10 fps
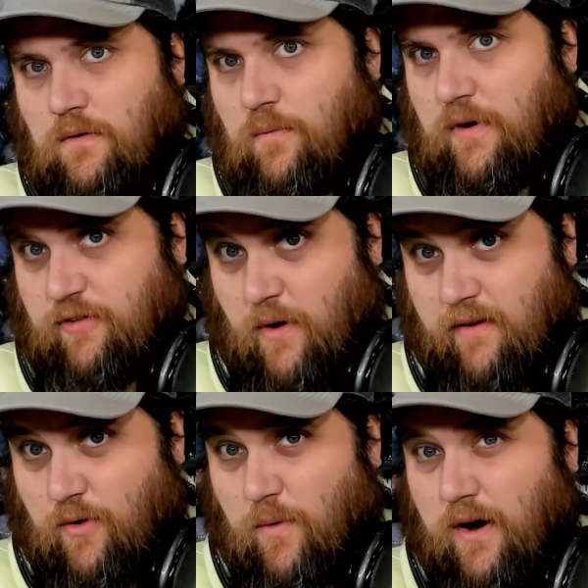What's going on,
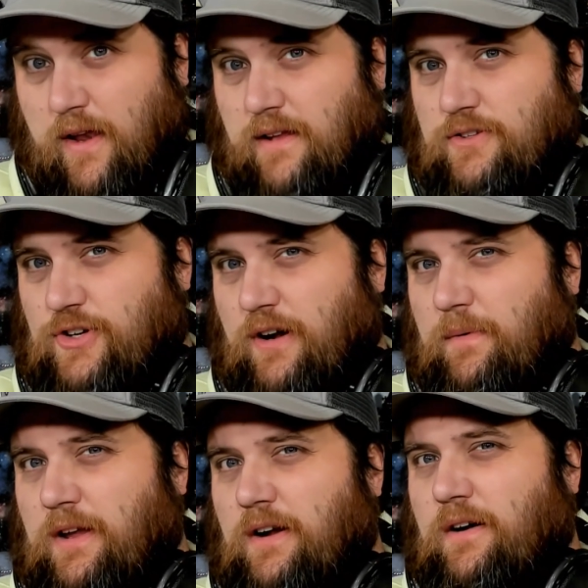everyone?
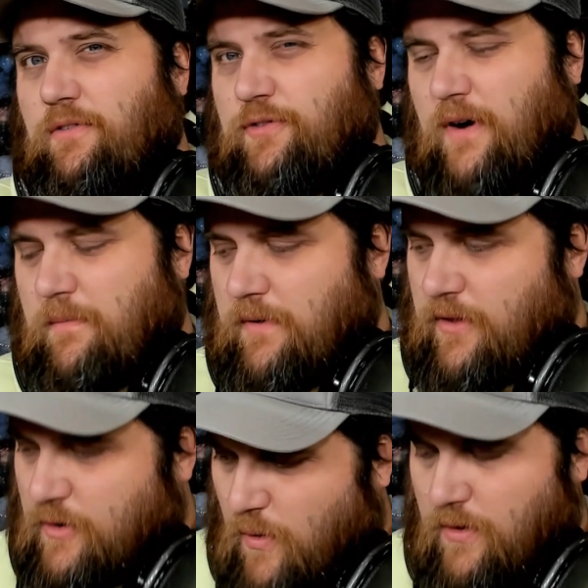Jeremy here from
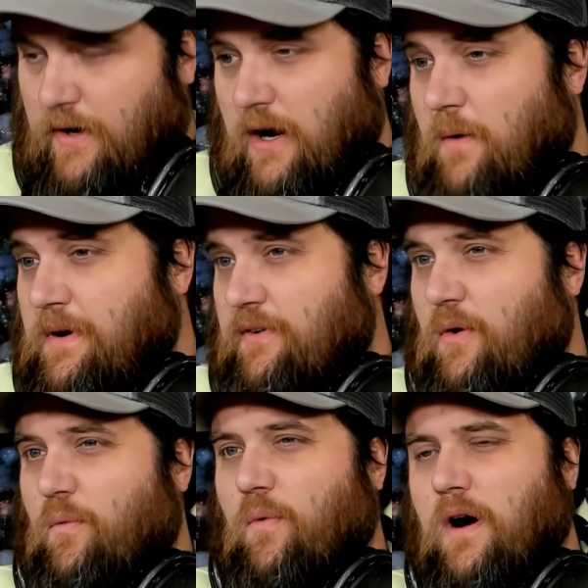The Quartering. I hope you're having a
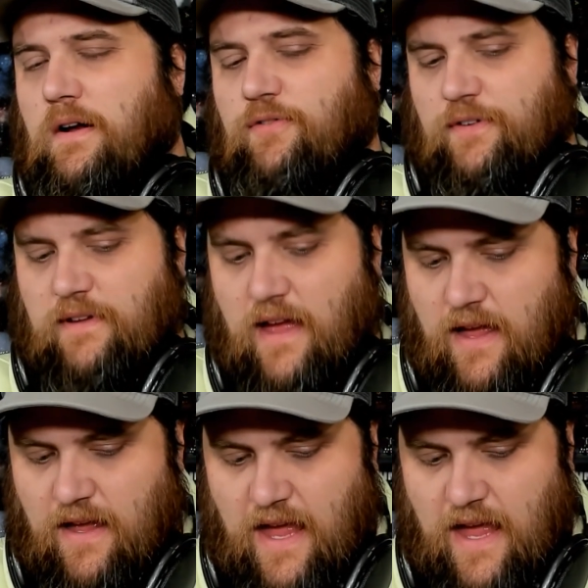wonderful day.